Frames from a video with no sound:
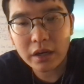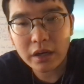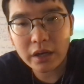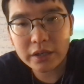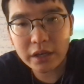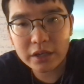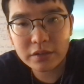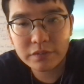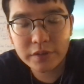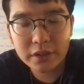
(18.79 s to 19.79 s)
I kind
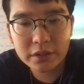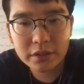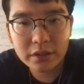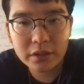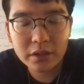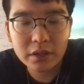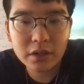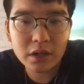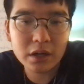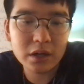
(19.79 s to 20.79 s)
of think
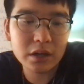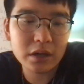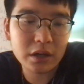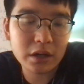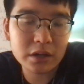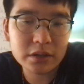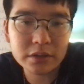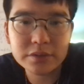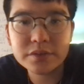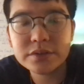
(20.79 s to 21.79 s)

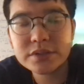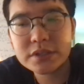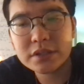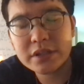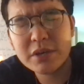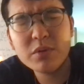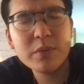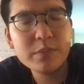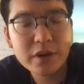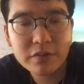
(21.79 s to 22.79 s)
it would
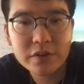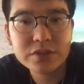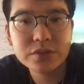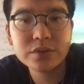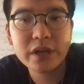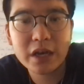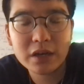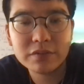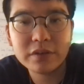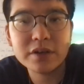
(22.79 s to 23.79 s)
be beneficial to
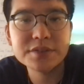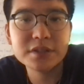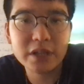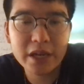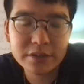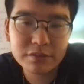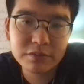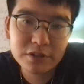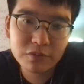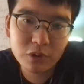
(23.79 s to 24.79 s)
have a slight
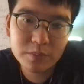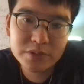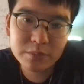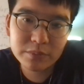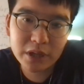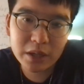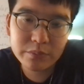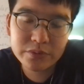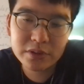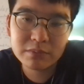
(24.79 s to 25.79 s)
reform
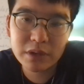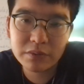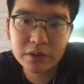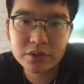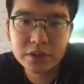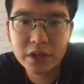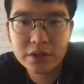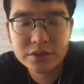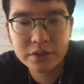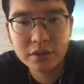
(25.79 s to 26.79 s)
sometimes in math
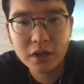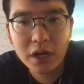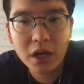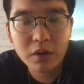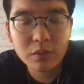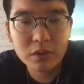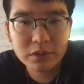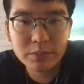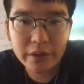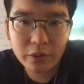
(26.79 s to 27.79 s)
education where we
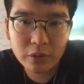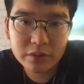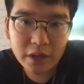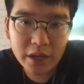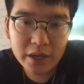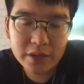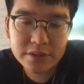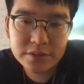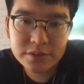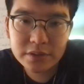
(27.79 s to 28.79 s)

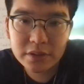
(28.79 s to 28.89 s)
prioritize